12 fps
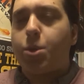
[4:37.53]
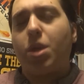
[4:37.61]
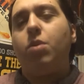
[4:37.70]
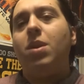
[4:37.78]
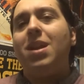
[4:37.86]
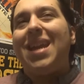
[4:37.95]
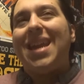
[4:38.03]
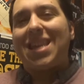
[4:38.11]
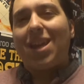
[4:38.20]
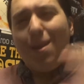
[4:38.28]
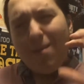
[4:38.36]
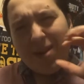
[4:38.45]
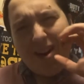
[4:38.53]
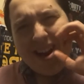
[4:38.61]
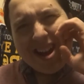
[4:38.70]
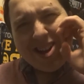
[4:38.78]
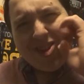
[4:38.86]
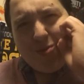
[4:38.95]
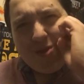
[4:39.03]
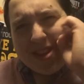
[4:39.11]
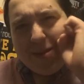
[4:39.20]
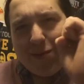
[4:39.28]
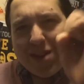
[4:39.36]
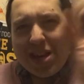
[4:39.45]
So it's kind of like
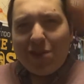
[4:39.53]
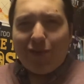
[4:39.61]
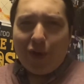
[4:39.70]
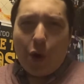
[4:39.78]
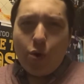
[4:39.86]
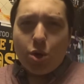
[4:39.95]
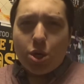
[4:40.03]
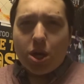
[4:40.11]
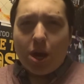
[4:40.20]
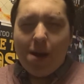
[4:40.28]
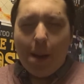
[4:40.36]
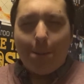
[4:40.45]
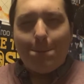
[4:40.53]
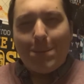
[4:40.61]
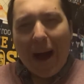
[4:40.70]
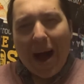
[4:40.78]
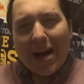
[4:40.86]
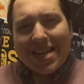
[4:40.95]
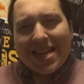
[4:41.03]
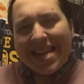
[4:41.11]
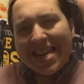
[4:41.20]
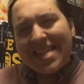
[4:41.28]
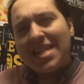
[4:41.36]
these vlogs, but